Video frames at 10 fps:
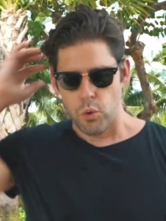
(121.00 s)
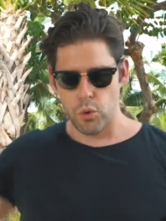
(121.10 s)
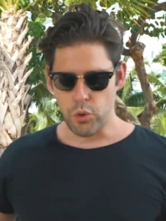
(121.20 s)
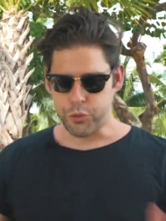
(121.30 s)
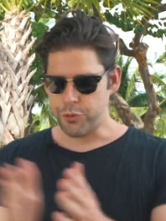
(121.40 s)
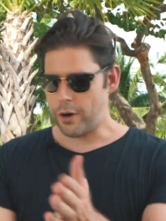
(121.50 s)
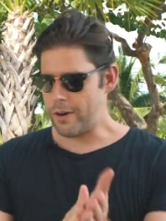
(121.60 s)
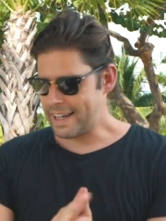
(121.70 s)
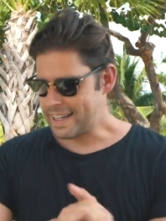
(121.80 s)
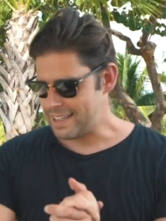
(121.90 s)
Oof,
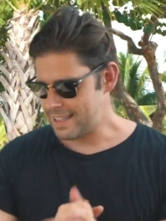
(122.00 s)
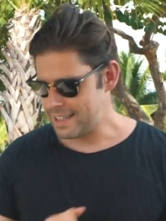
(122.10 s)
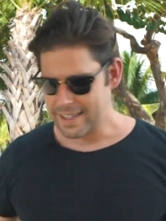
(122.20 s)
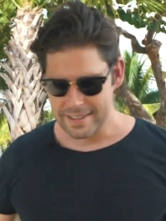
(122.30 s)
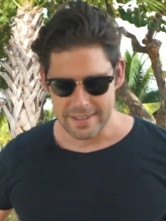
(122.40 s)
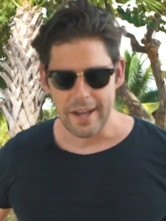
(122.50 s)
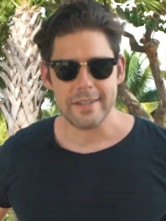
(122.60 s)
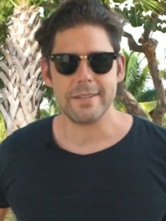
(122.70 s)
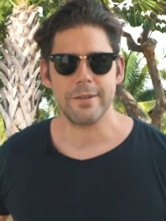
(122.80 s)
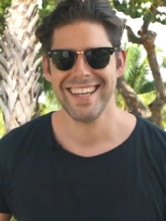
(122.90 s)
alright guys, let's get
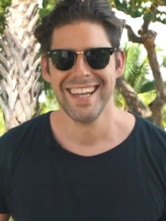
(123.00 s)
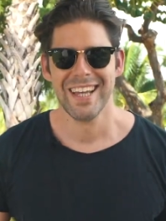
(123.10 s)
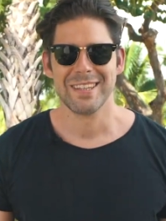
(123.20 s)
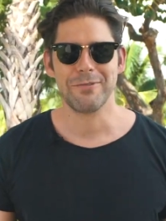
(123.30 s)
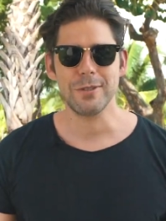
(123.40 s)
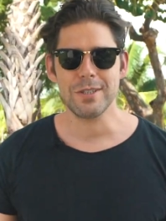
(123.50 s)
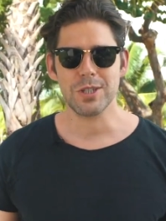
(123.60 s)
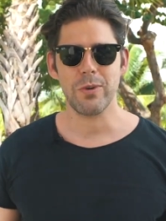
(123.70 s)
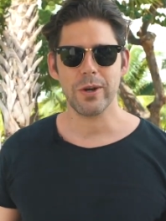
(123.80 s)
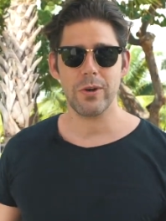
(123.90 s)
started. The first
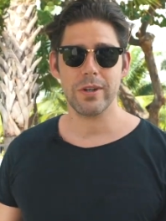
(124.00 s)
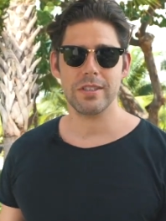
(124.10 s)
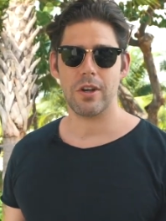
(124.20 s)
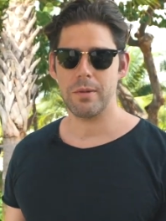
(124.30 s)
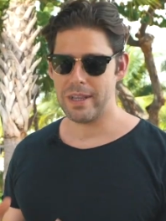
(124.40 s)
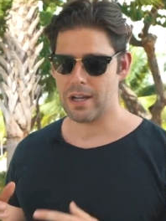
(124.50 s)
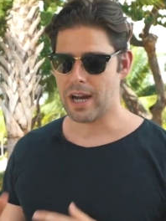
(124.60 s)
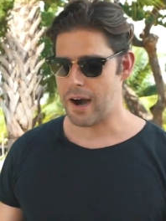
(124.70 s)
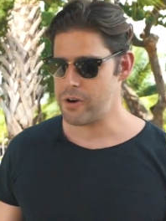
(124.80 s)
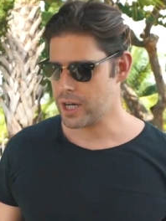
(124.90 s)
dish I want to cook is going to be the
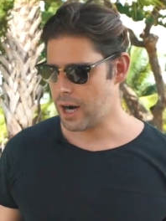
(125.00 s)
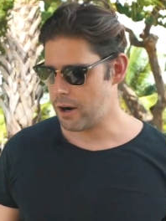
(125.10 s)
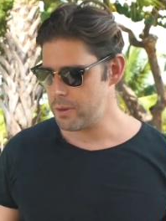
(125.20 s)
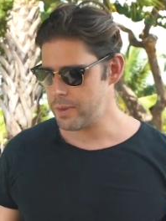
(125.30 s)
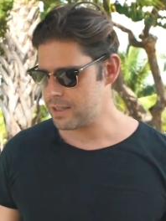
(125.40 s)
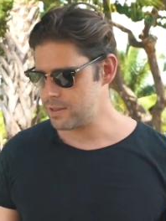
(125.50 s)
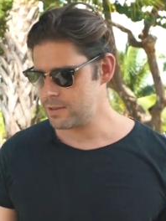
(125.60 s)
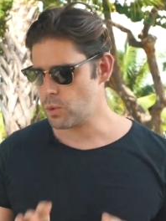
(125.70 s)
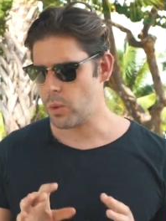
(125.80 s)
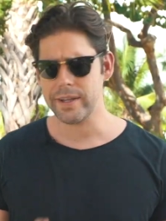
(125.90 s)
Kare-Kare because
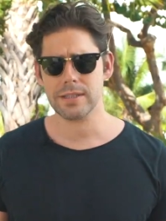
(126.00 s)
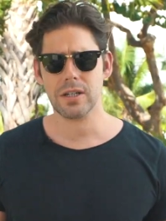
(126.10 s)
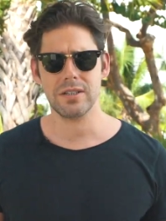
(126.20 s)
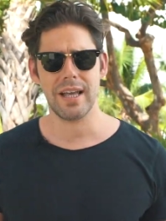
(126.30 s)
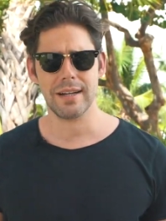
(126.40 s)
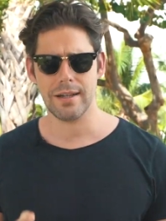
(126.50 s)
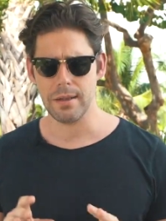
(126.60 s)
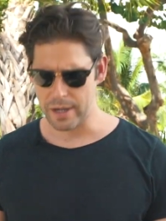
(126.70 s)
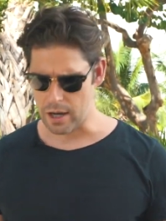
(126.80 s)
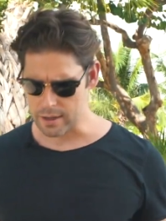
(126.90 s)
it's the one that's going to take a
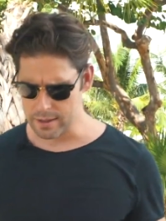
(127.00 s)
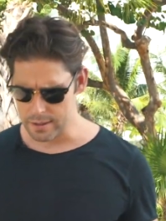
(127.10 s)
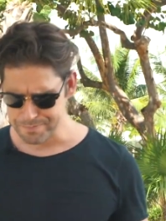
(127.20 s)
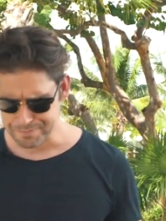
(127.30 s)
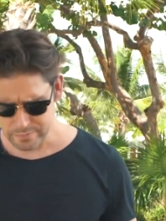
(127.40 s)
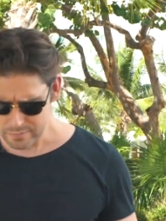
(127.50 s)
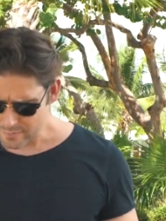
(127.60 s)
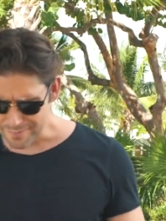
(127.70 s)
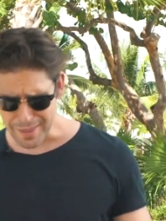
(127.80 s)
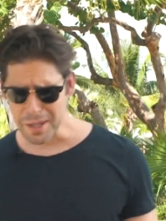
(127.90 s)
little bit longer.
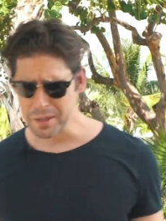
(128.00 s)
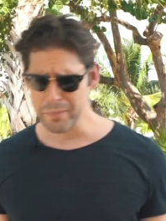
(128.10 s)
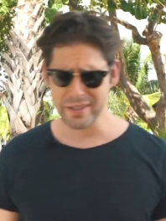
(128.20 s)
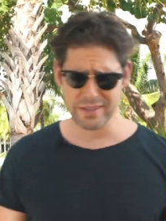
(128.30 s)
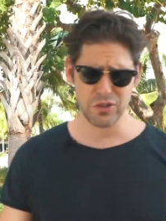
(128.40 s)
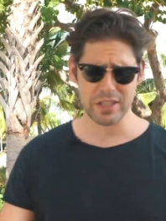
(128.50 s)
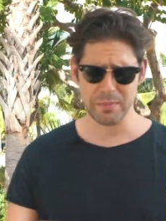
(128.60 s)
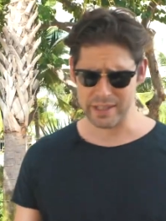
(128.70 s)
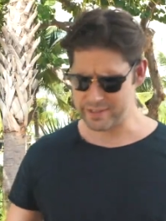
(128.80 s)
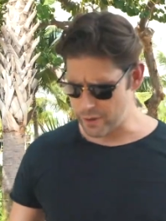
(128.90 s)
But
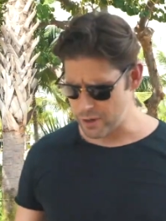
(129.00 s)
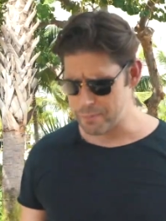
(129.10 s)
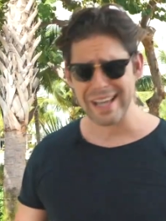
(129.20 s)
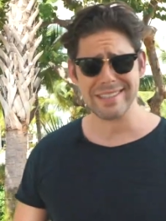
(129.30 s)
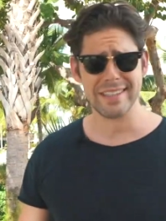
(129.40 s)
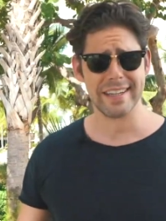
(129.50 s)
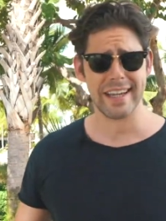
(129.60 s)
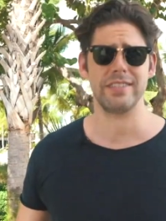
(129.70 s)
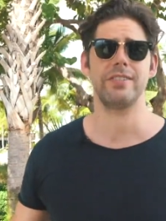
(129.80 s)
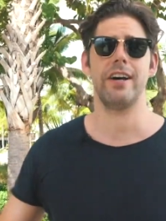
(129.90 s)
trust me, it's very basic.
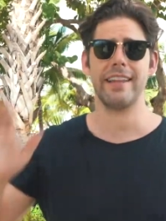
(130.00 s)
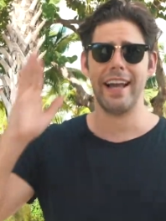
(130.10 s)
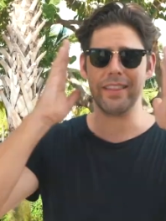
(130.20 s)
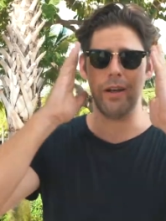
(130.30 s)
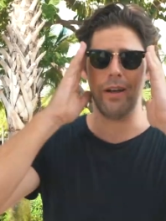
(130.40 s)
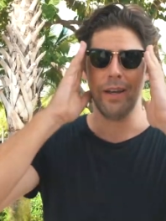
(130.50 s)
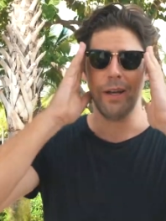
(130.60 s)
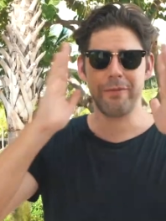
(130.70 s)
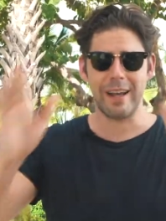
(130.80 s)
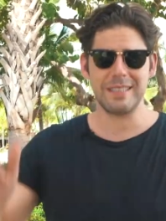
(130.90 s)
It's not like the
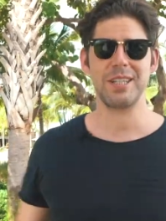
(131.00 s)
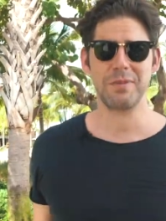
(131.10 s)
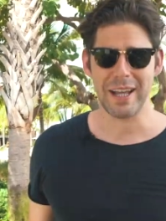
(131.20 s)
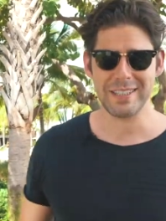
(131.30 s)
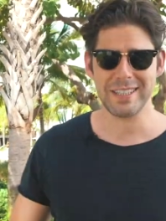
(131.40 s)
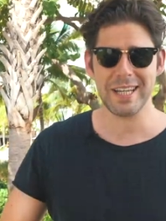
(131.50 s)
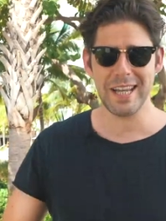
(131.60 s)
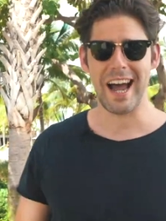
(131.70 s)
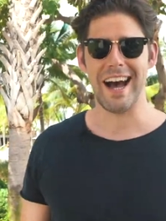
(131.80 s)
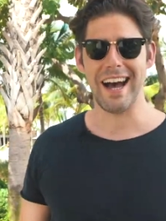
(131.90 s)
fancy
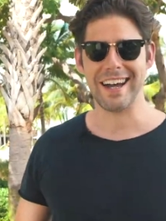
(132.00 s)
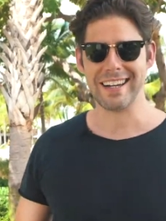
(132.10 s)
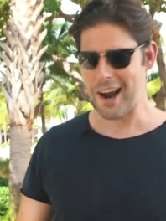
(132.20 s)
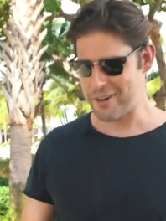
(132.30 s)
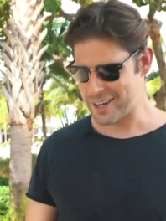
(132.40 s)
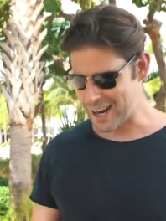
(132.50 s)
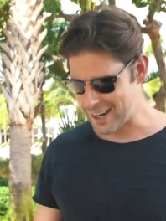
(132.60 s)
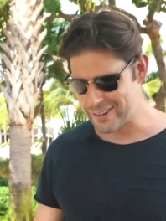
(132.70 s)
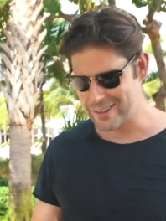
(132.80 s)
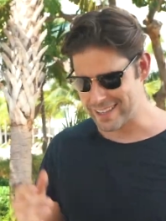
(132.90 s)
schmancy
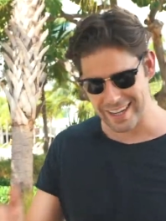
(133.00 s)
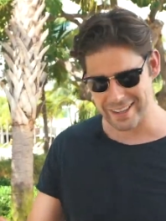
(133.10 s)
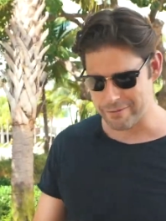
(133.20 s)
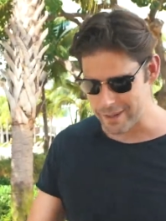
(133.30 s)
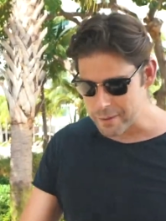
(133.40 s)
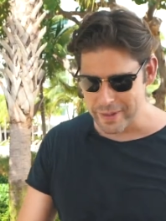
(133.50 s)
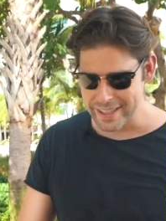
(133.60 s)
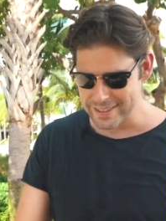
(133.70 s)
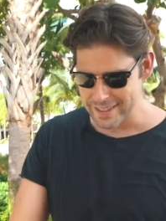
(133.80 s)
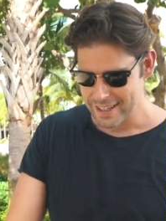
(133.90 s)
Kare-Kare you'll get in the
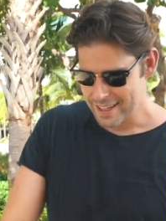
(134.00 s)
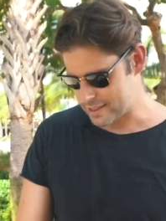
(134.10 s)
Philippines.